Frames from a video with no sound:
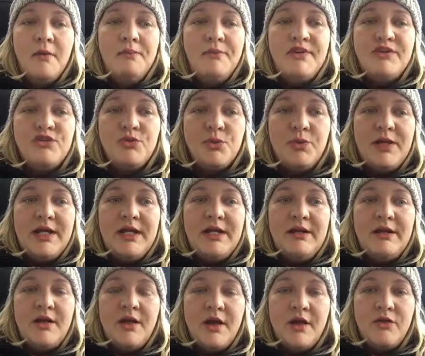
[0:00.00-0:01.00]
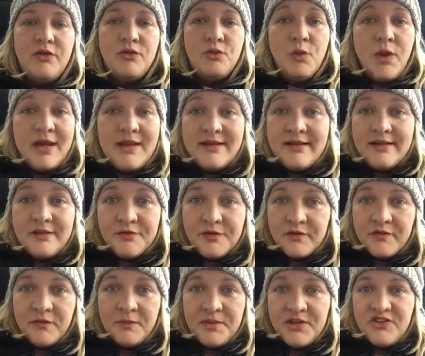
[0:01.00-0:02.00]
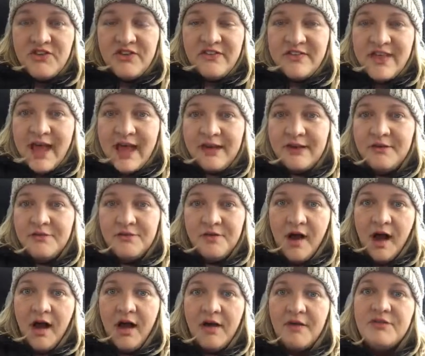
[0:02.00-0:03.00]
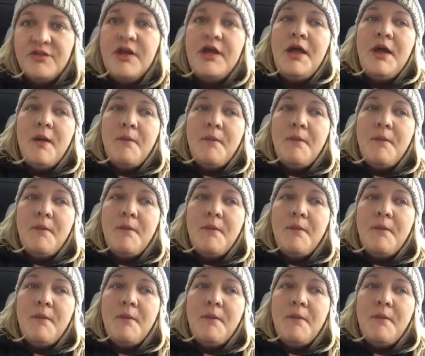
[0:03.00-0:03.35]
between the way the different species had evolved.